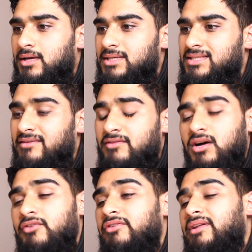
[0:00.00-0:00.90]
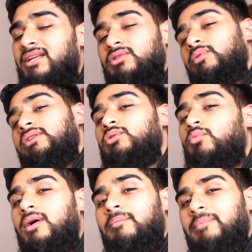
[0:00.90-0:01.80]

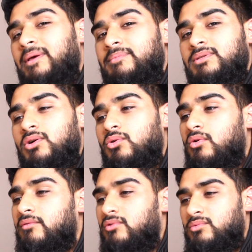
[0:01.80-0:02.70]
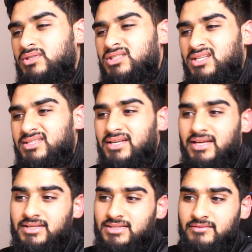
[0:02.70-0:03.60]
721 pips overall, with just a
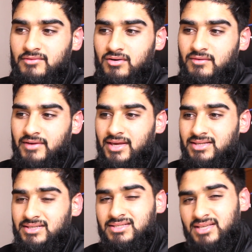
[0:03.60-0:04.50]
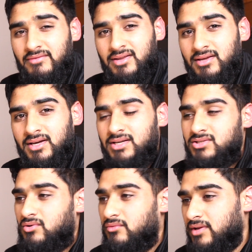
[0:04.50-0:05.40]
negative of 87.
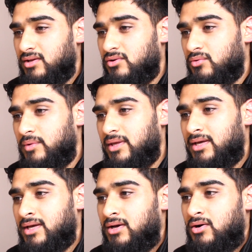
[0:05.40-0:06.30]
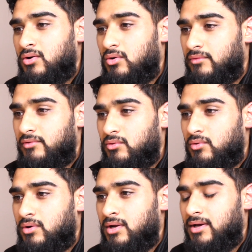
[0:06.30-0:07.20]
So really good week
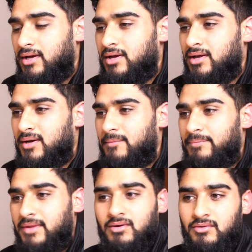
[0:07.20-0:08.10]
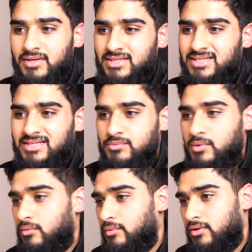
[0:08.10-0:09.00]
overall. This is
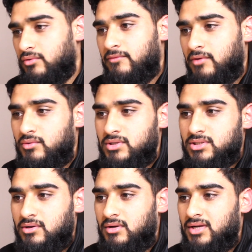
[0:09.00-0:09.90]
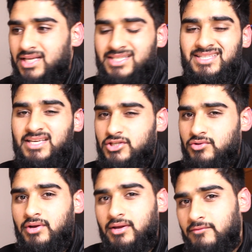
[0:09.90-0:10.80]
what we do focus on in stage
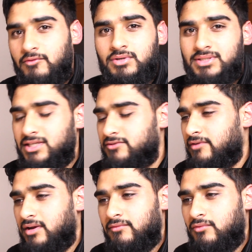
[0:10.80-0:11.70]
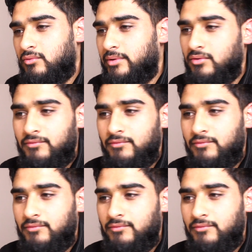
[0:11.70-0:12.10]
3 and 4. Stage 3 and 4, we do